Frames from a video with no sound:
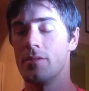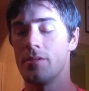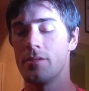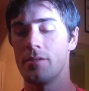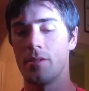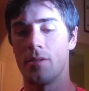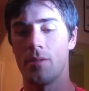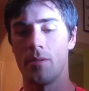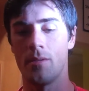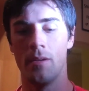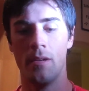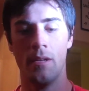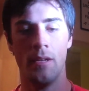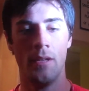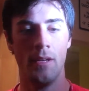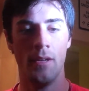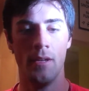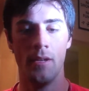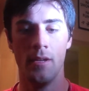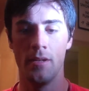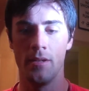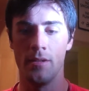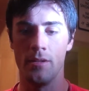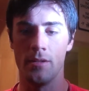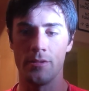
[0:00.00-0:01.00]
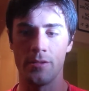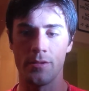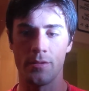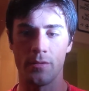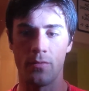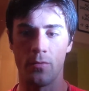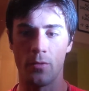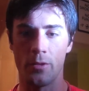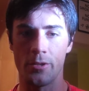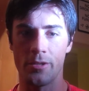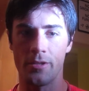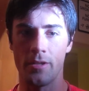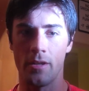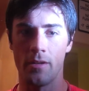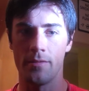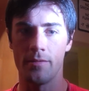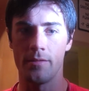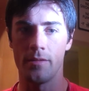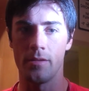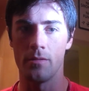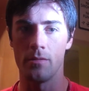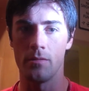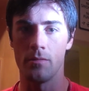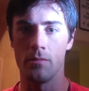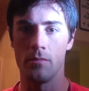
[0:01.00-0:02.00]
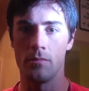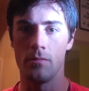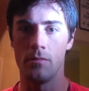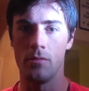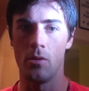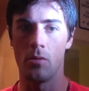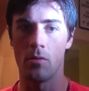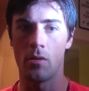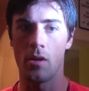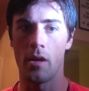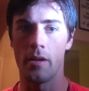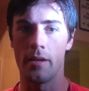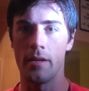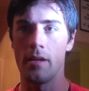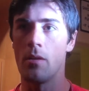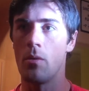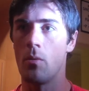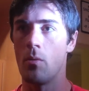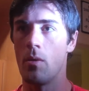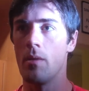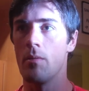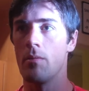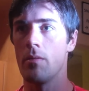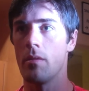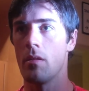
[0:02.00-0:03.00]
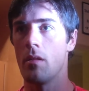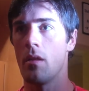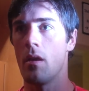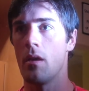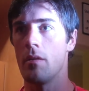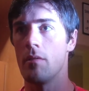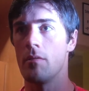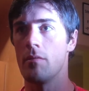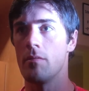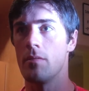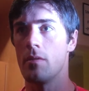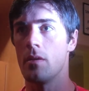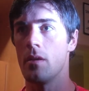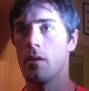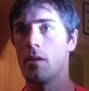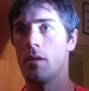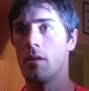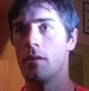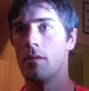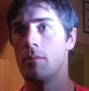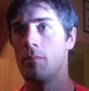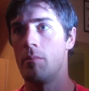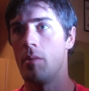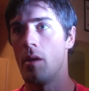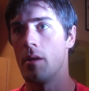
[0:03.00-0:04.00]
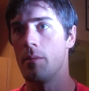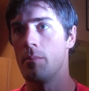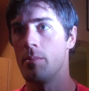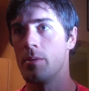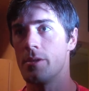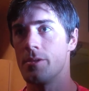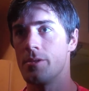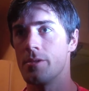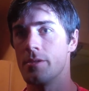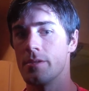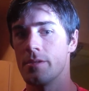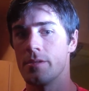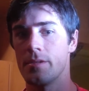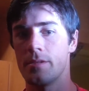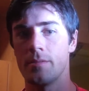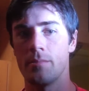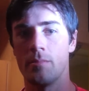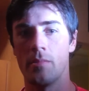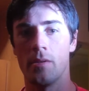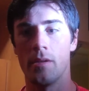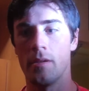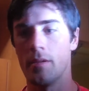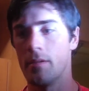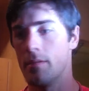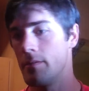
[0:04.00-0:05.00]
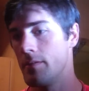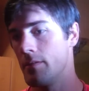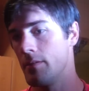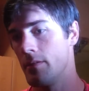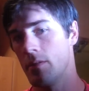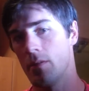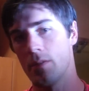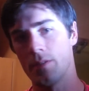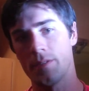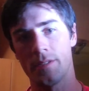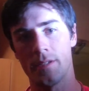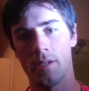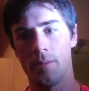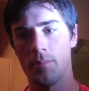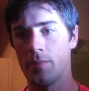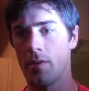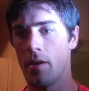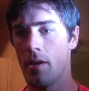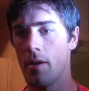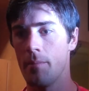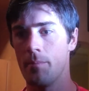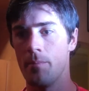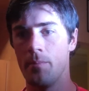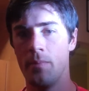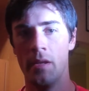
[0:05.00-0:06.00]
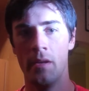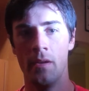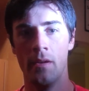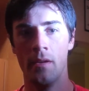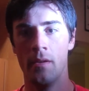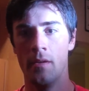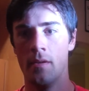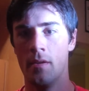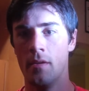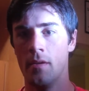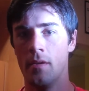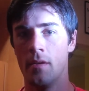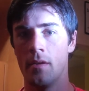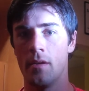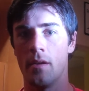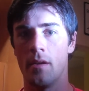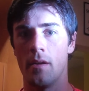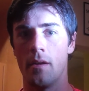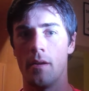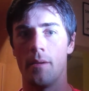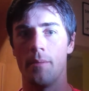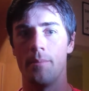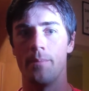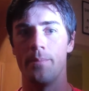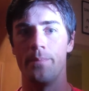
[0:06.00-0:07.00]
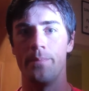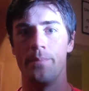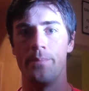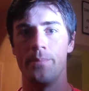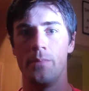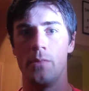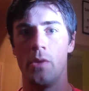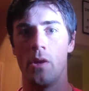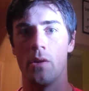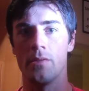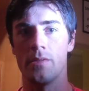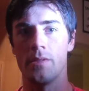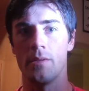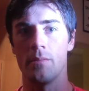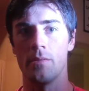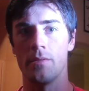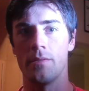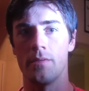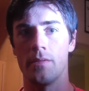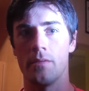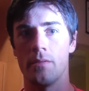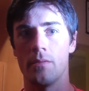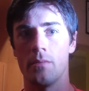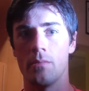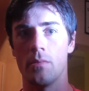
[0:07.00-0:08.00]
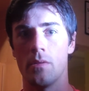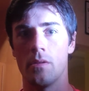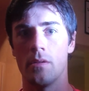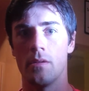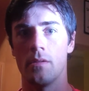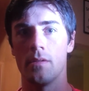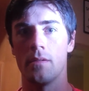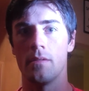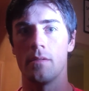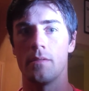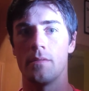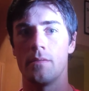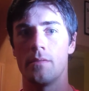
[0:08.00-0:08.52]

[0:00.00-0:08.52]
So I was just fortunate enough to kind of get away with a lot of bad pitches, but at the same time, I was able to